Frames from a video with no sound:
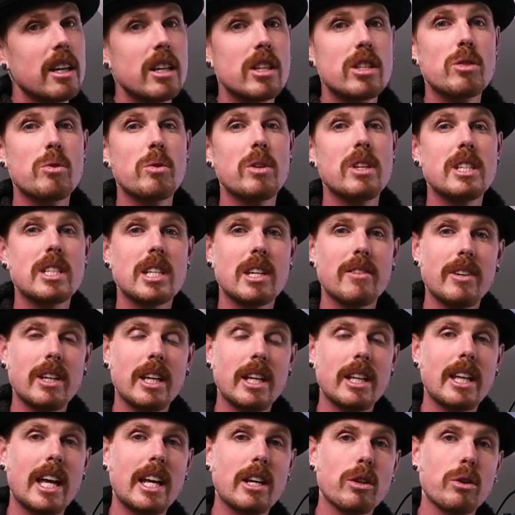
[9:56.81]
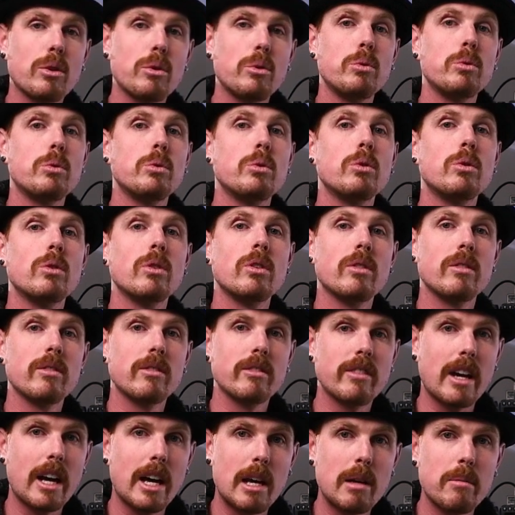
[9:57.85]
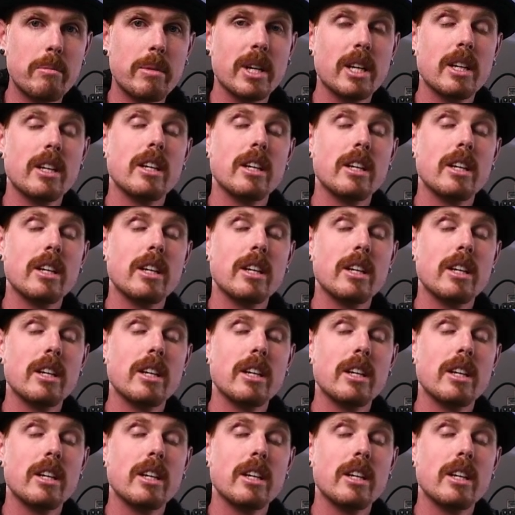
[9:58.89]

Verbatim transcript: so it is giving it that cool vibe.